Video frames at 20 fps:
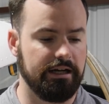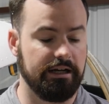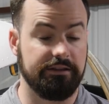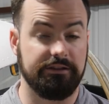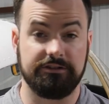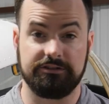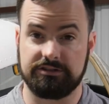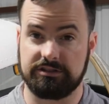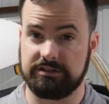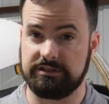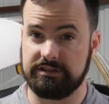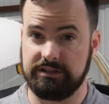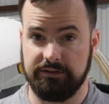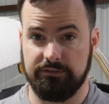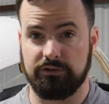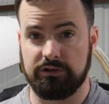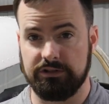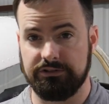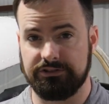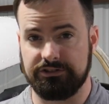There's
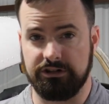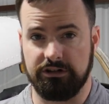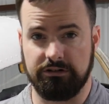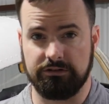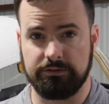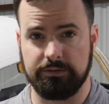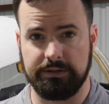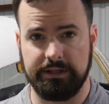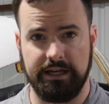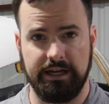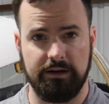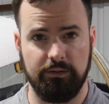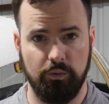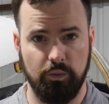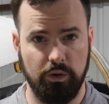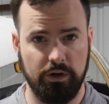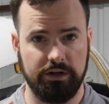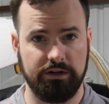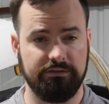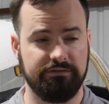several concerns with that.
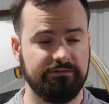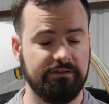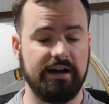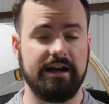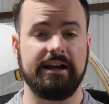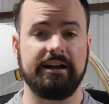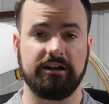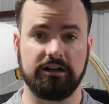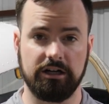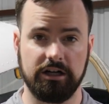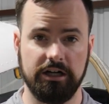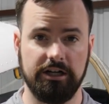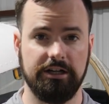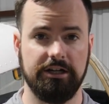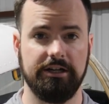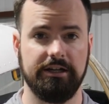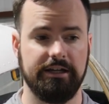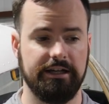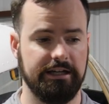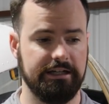One, fire,
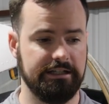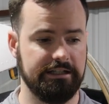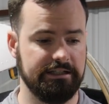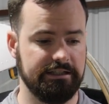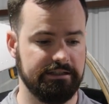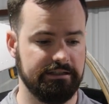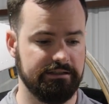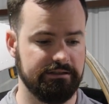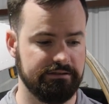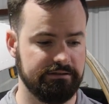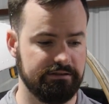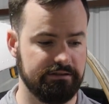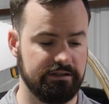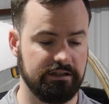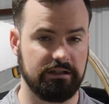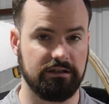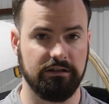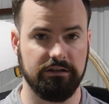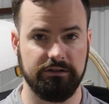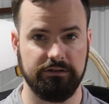the
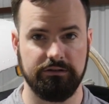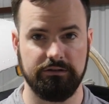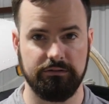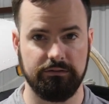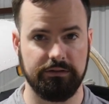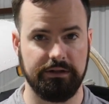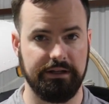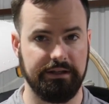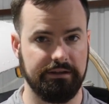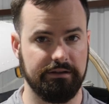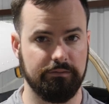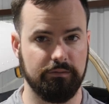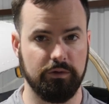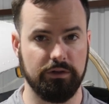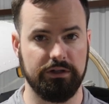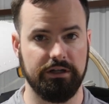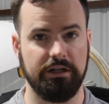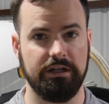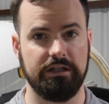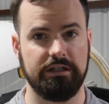glue and the
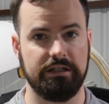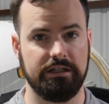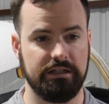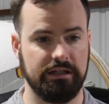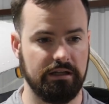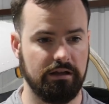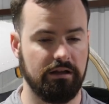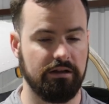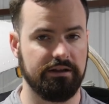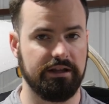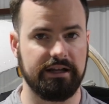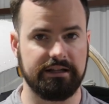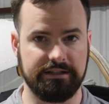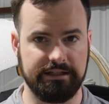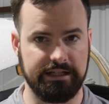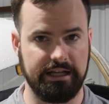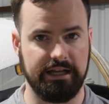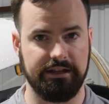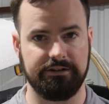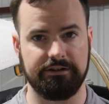wood and all that
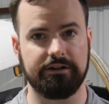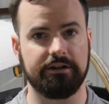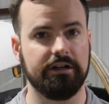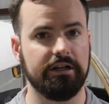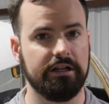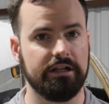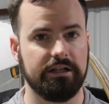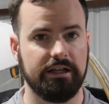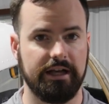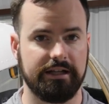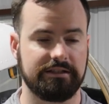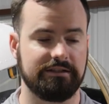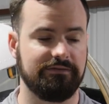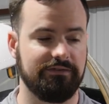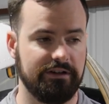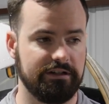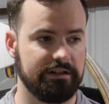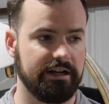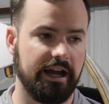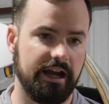together, that's a
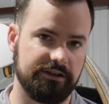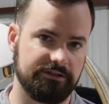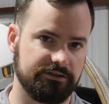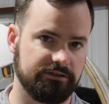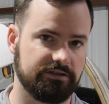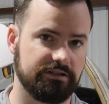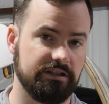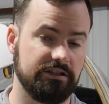fire hazard.